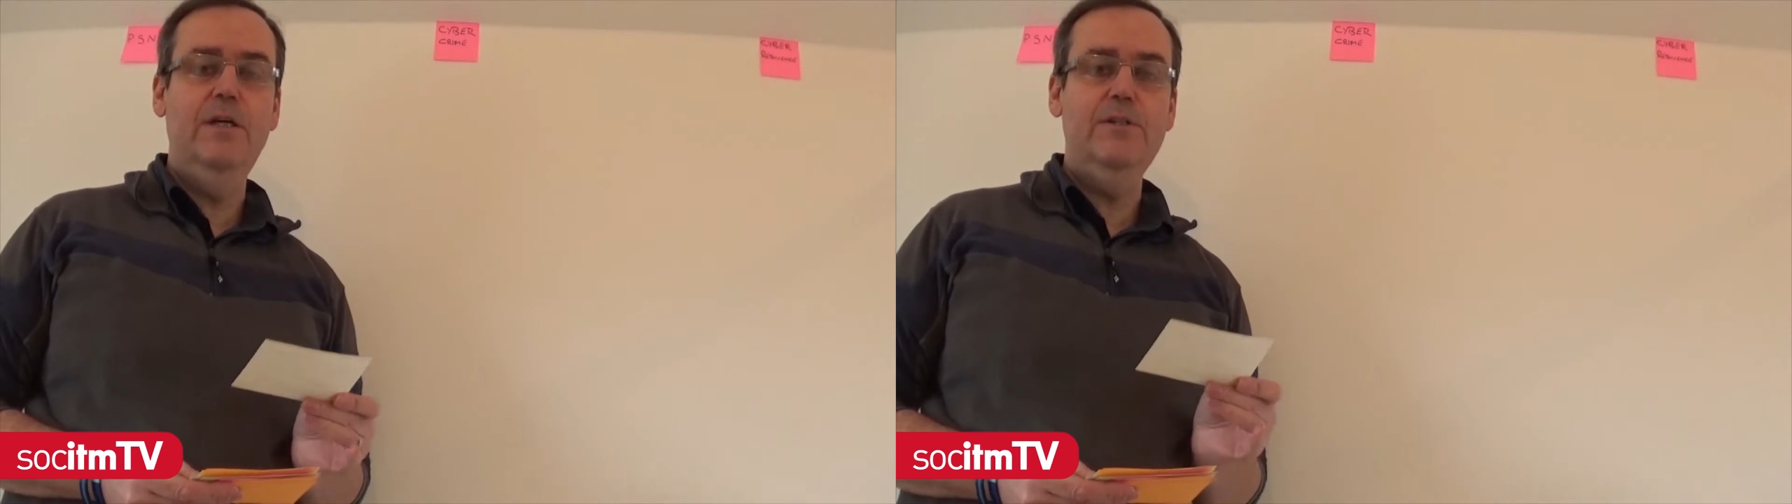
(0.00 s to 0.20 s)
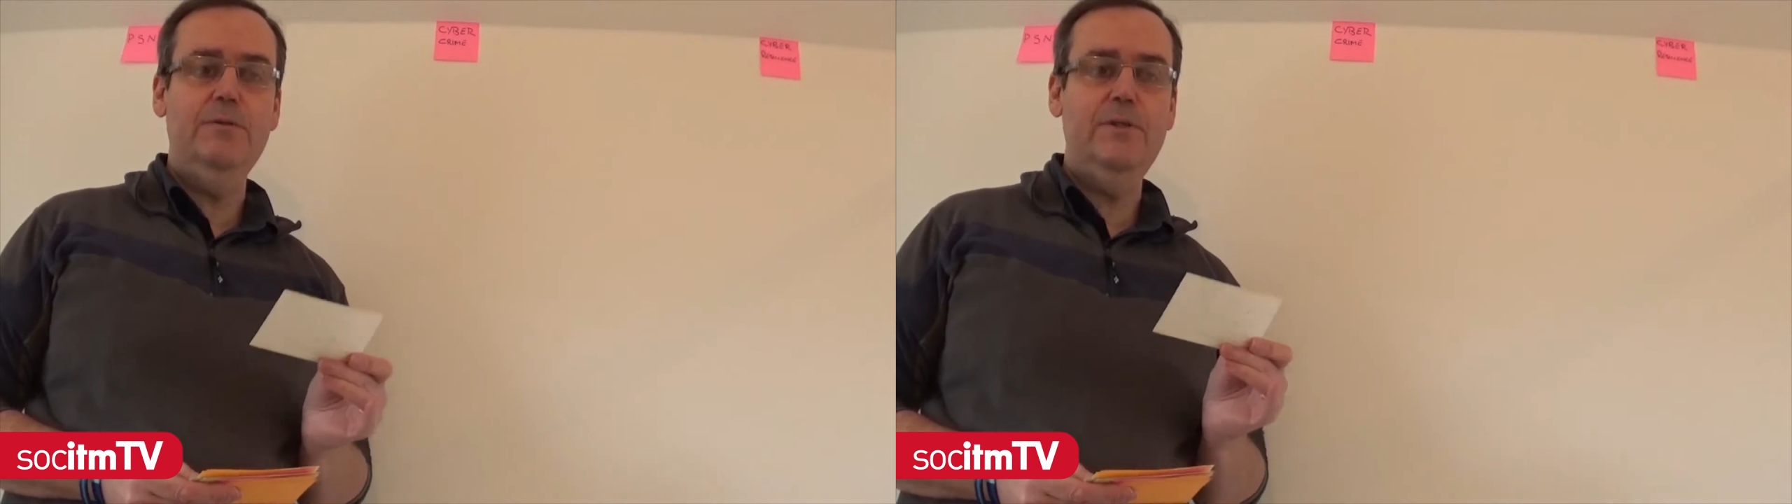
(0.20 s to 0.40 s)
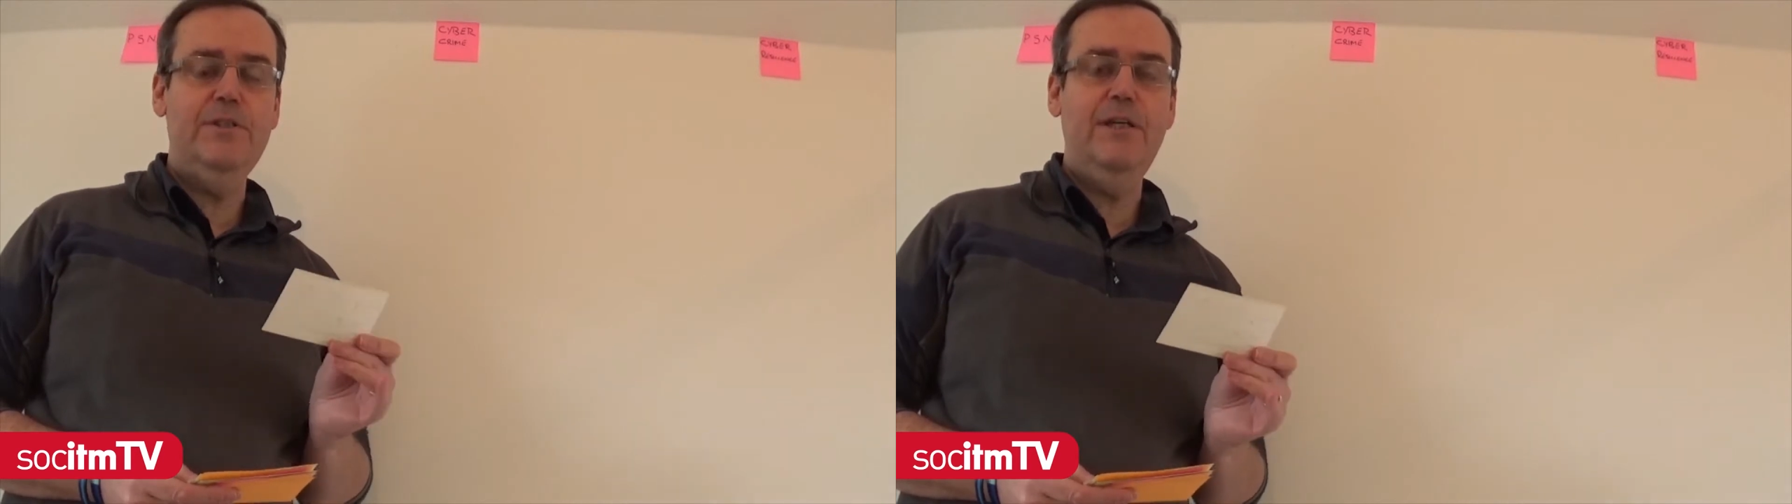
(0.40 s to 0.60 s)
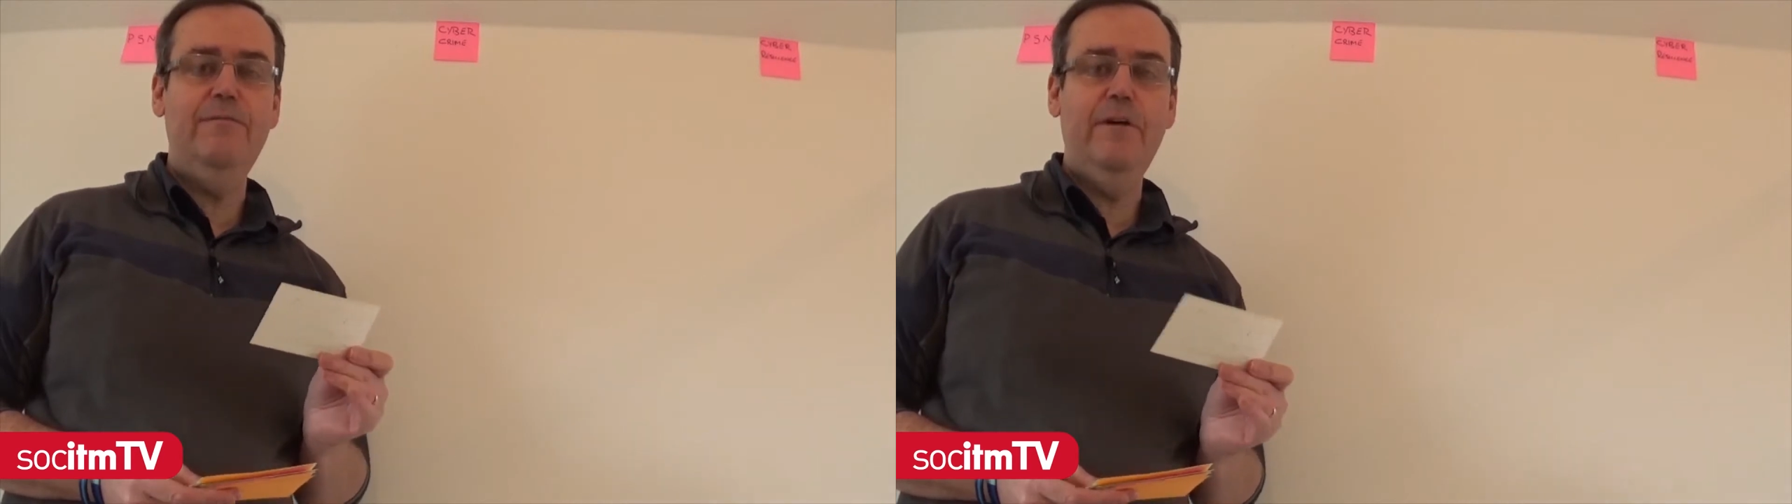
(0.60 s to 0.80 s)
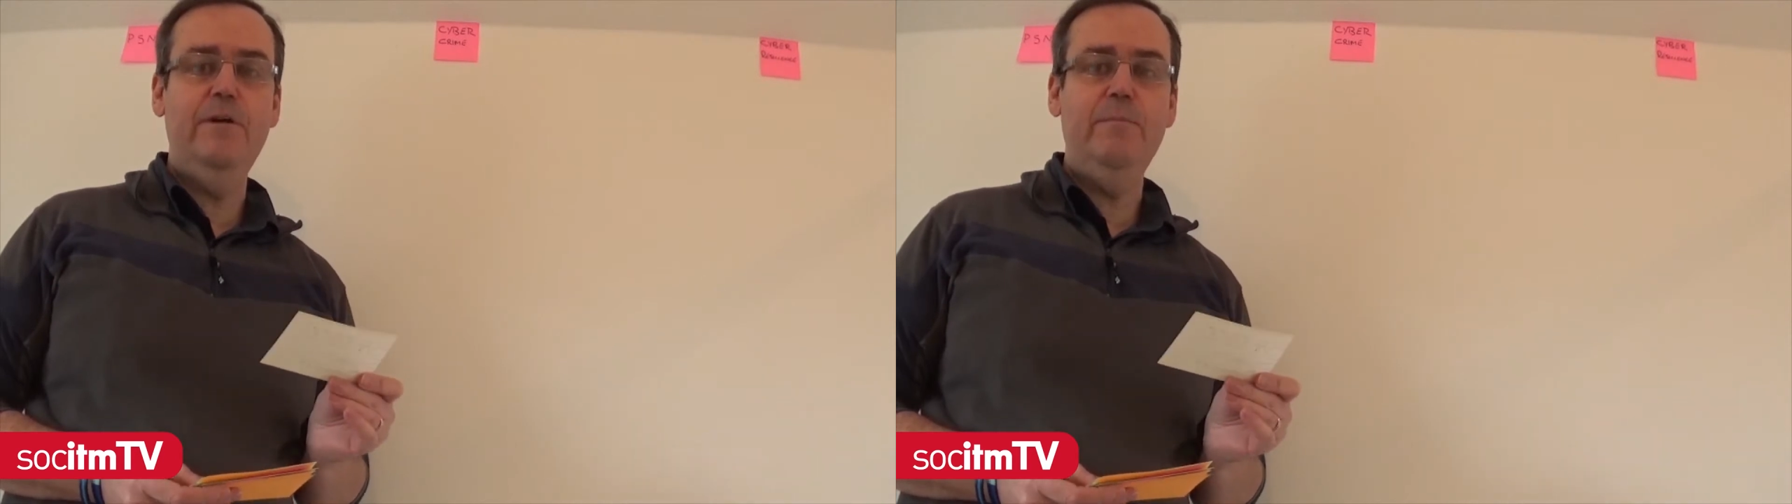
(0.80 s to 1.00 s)
So it's now
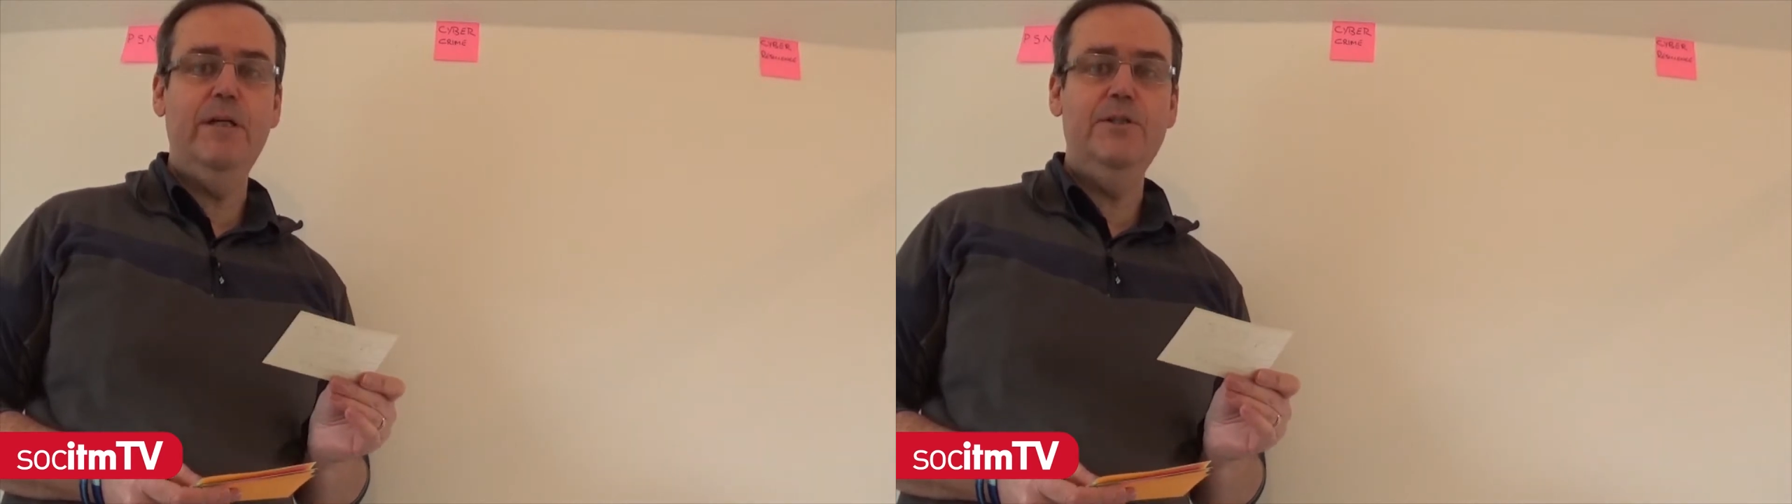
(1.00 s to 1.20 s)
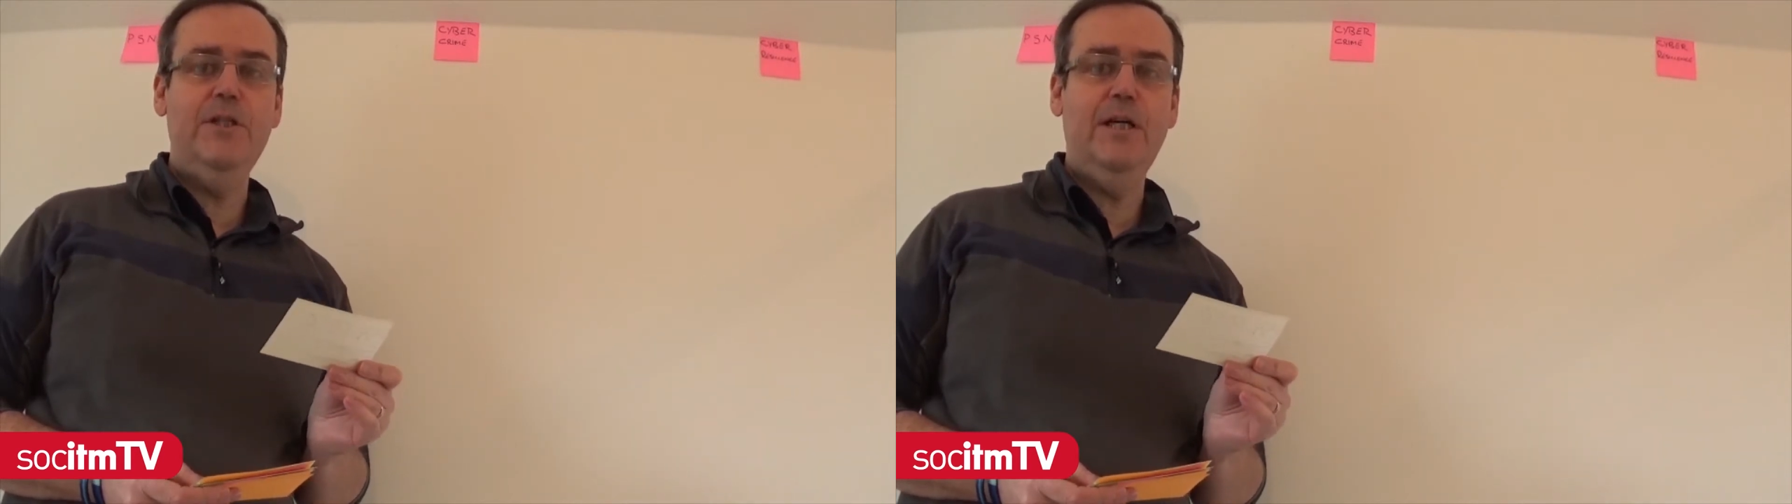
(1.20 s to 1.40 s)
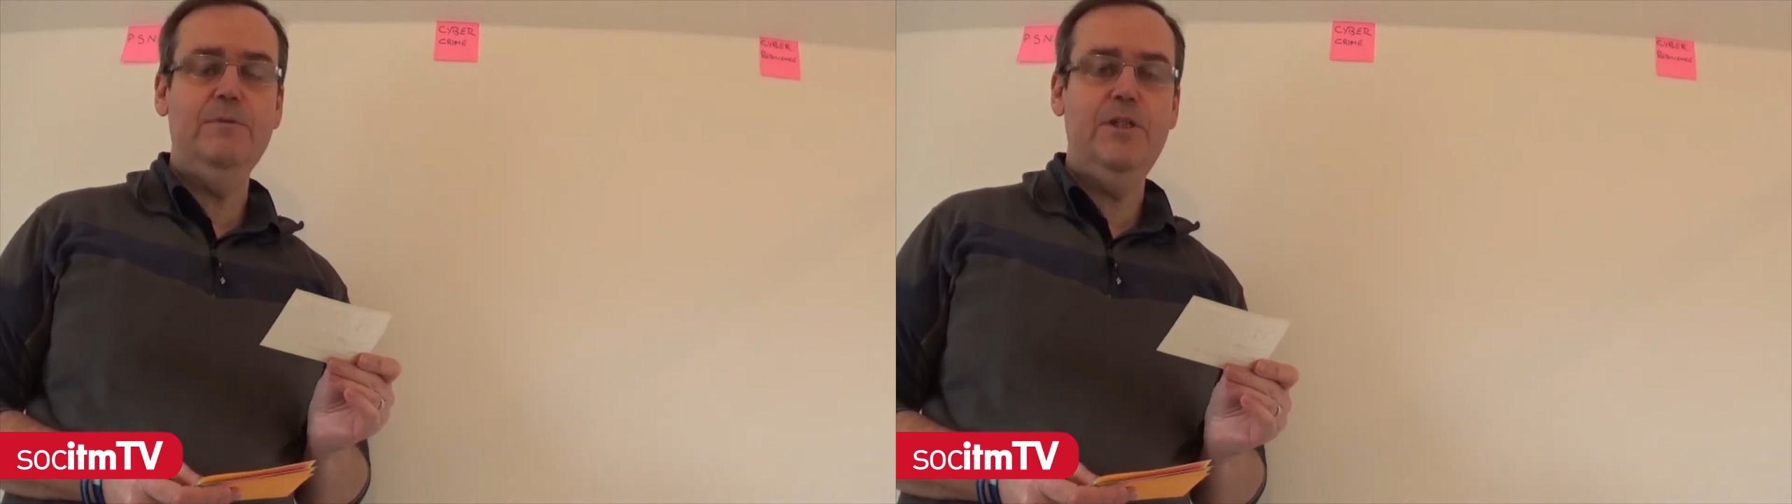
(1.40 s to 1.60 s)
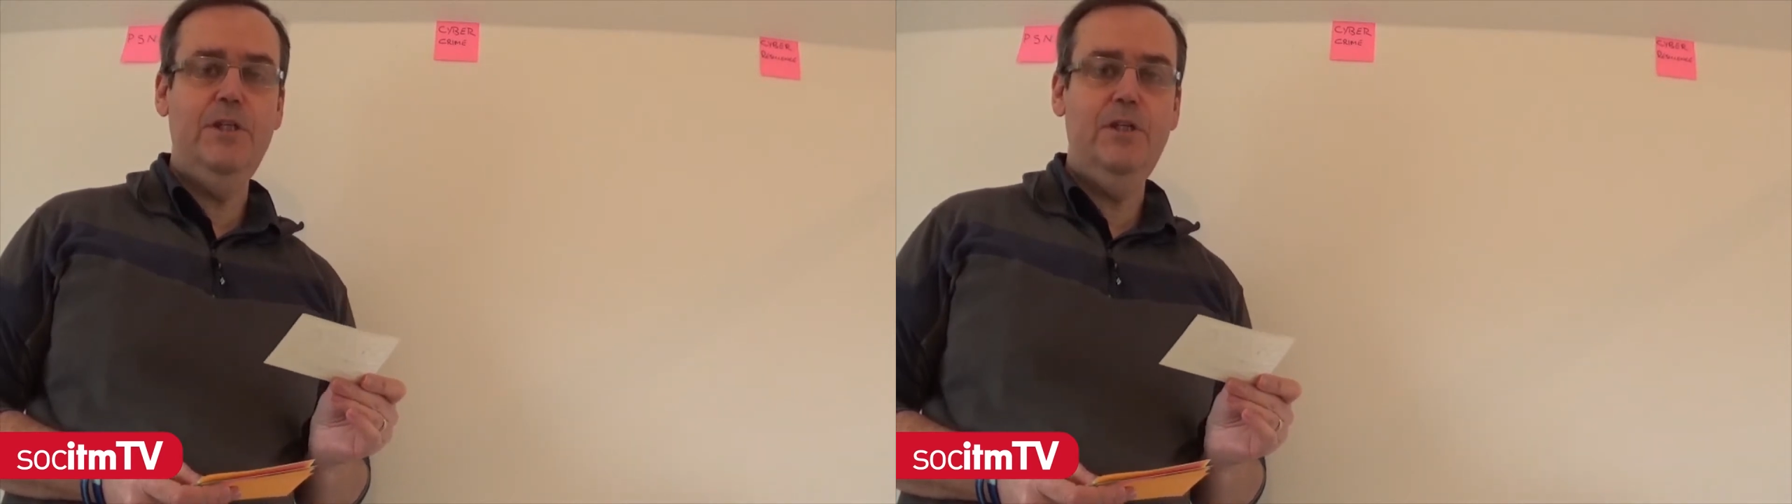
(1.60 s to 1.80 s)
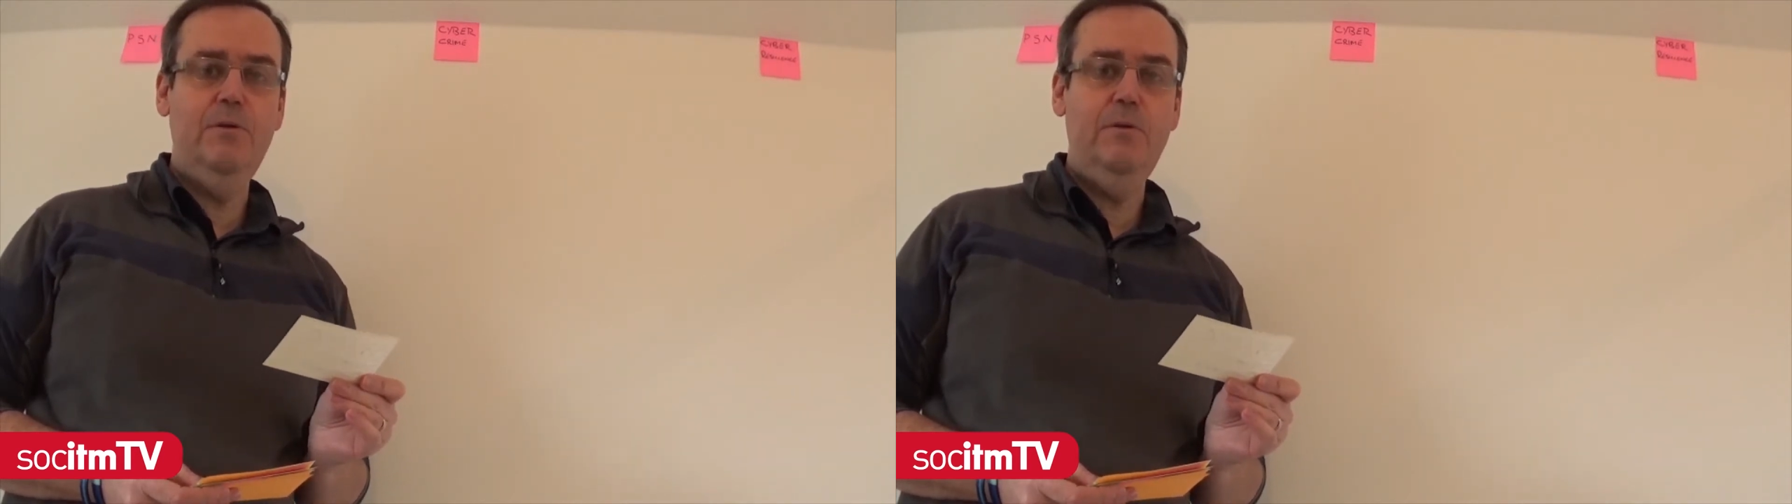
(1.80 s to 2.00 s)
very much up to
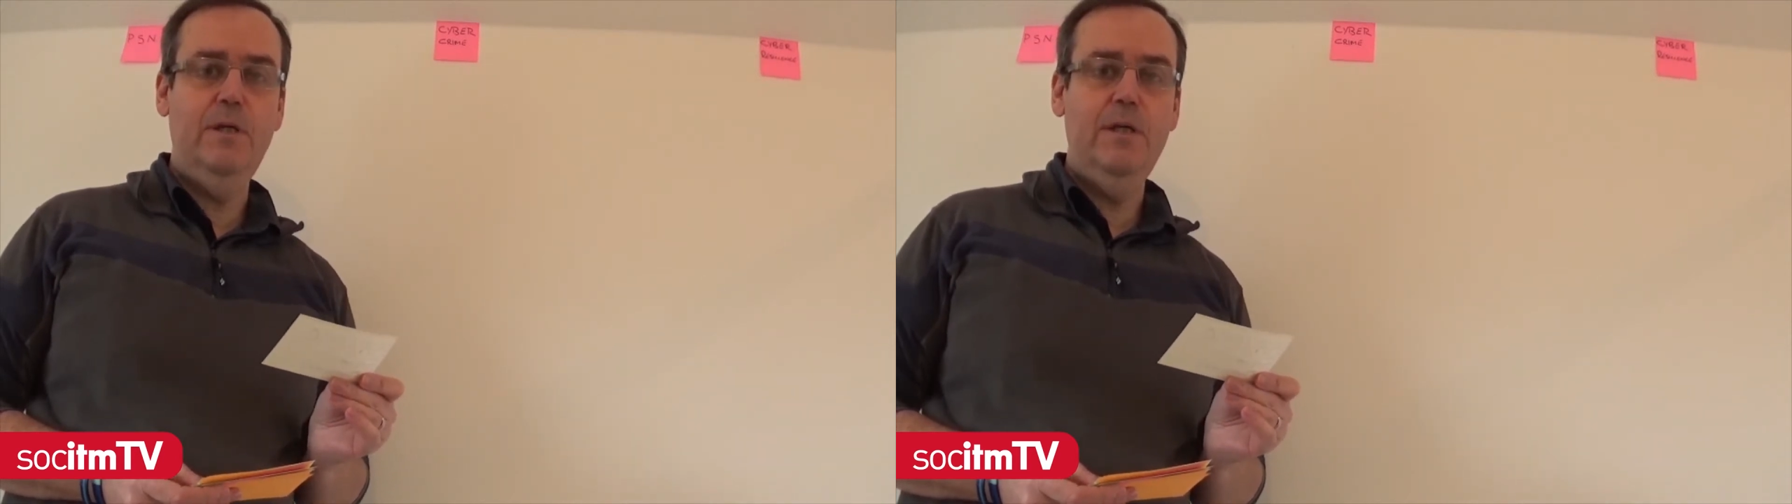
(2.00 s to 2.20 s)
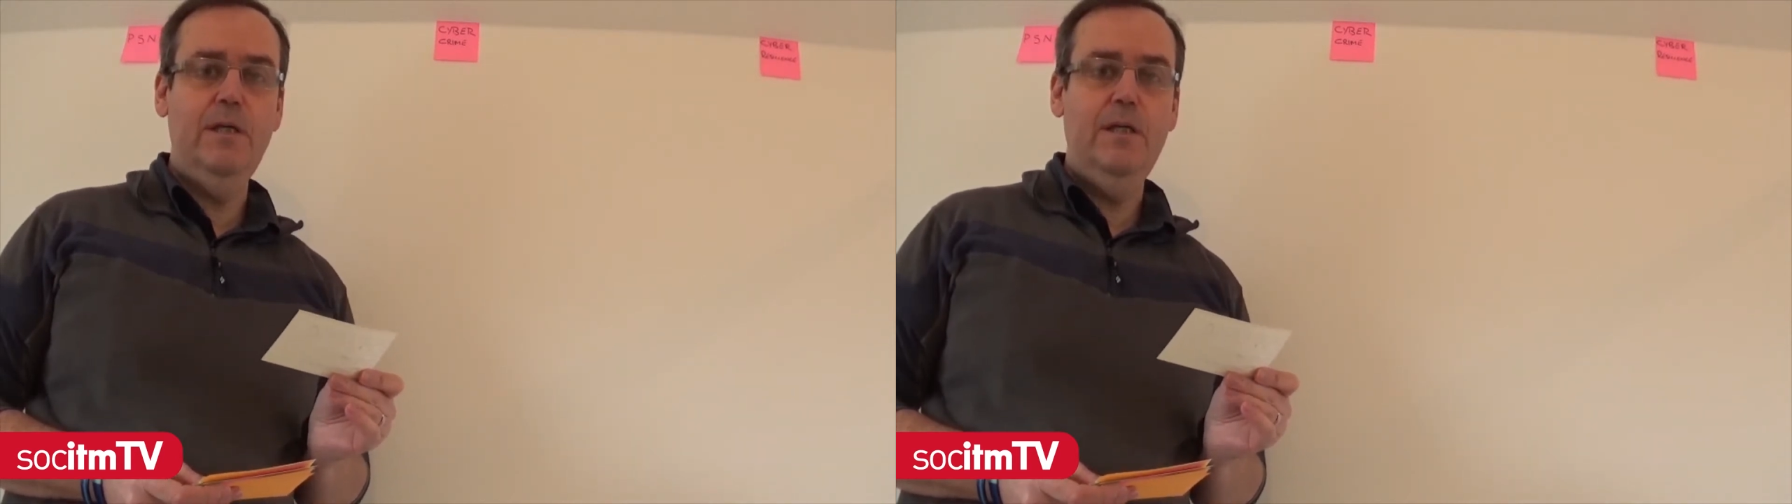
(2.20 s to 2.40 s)
you